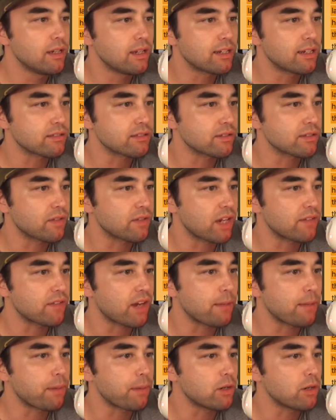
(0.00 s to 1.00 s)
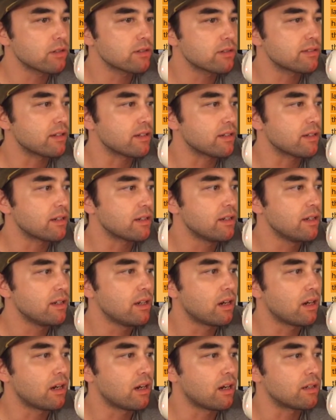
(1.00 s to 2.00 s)
and to survive hypoxia
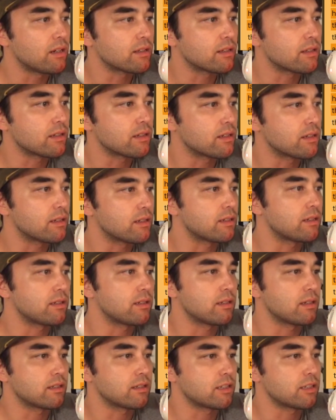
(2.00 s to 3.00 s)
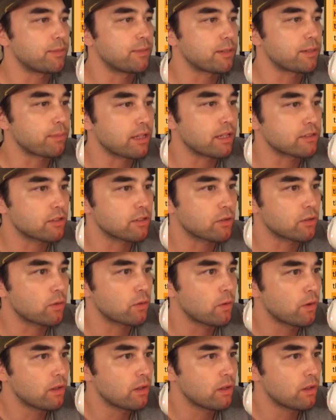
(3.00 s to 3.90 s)
on the uh, Tibetan Plateau.